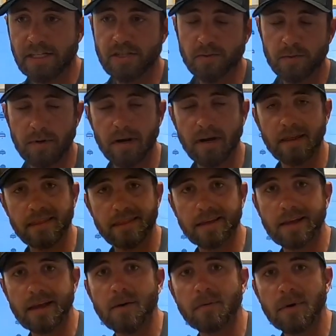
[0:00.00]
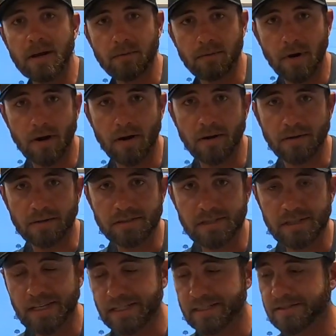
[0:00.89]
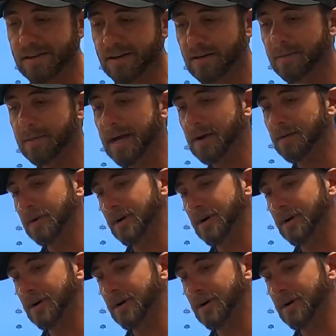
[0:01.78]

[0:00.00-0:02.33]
is where I think I went wrong. So let's talk about